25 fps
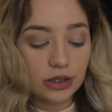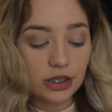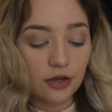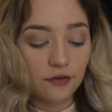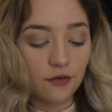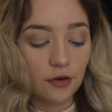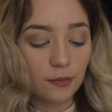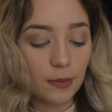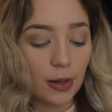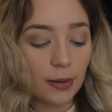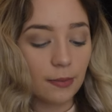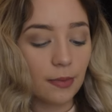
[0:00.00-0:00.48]
Also
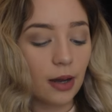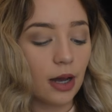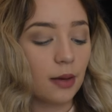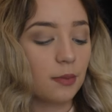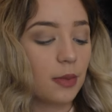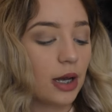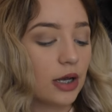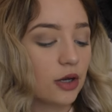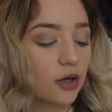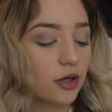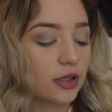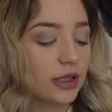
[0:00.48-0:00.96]
from my mum,
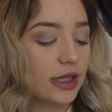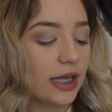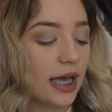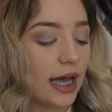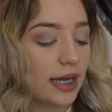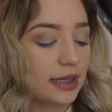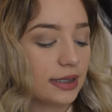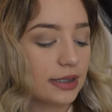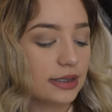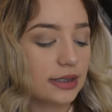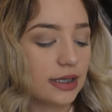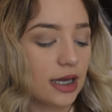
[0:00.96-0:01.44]
I got the
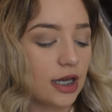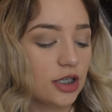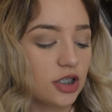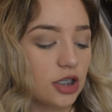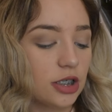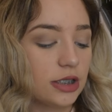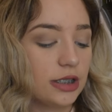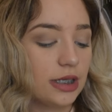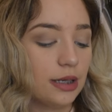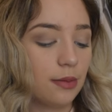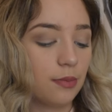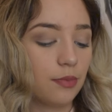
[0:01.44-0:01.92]

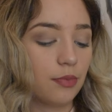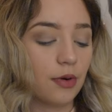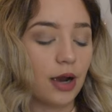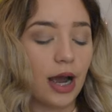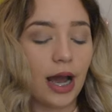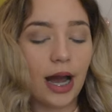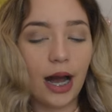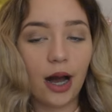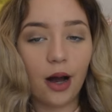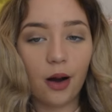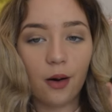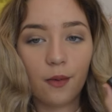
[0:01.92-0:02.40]
Anastasia Dip
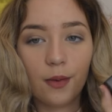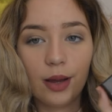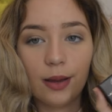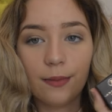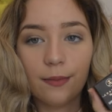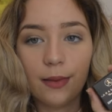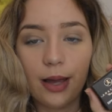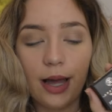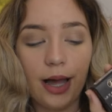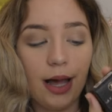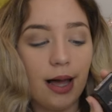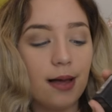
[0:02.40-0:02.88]
Brow
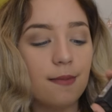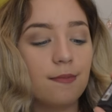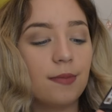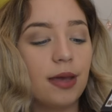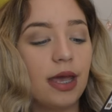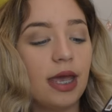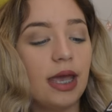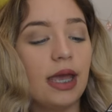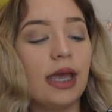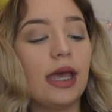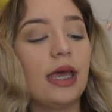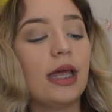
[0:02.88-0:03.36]

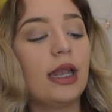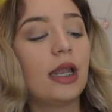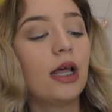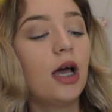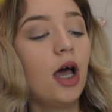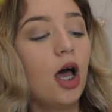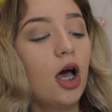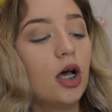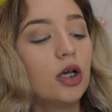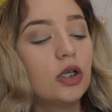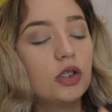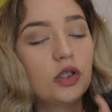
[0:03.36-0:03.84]
in
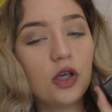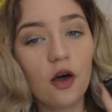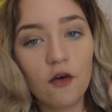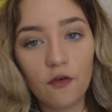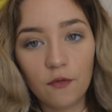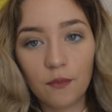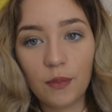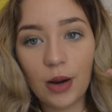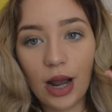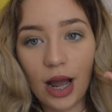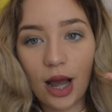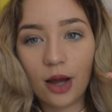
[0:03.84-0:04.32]

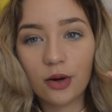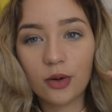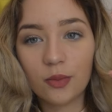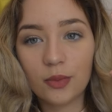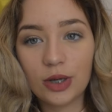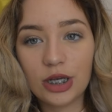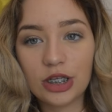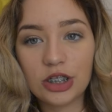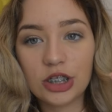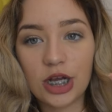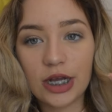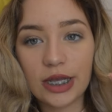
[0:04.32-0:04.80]
Soft Brown,
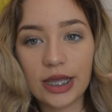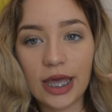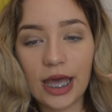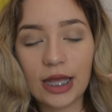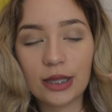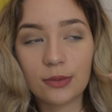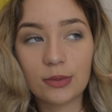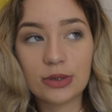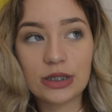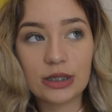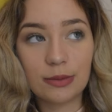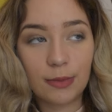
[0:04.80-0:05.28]
which
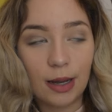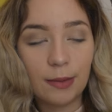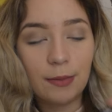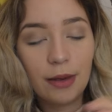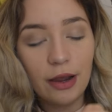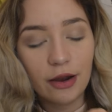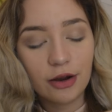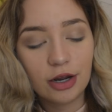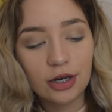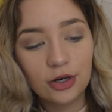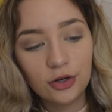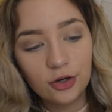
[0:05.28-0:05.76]
again was in my
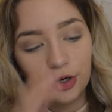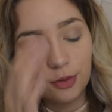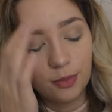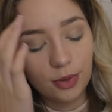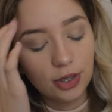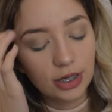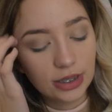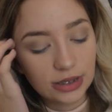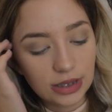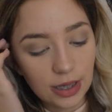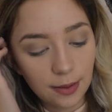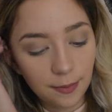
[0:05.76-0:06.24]
American haul
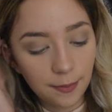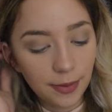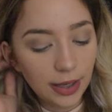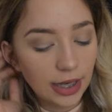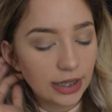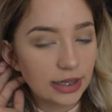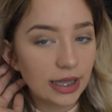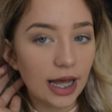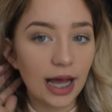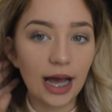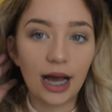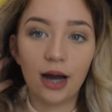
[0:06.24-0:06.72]
because I
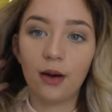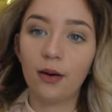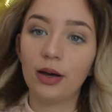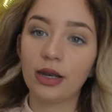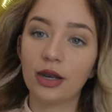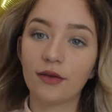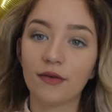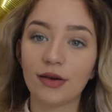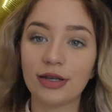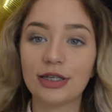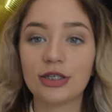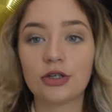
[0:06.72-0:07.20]
picked that out
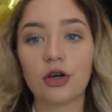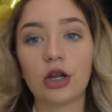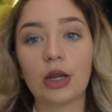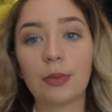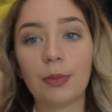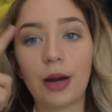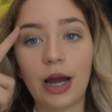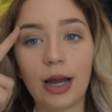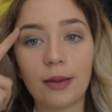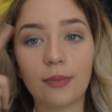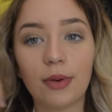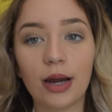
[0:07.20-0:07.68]
and I've actually got on
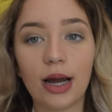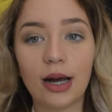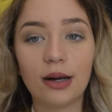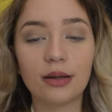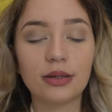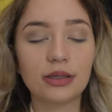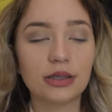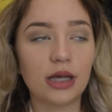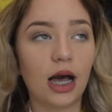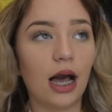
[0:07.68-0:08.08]
my eyebrows.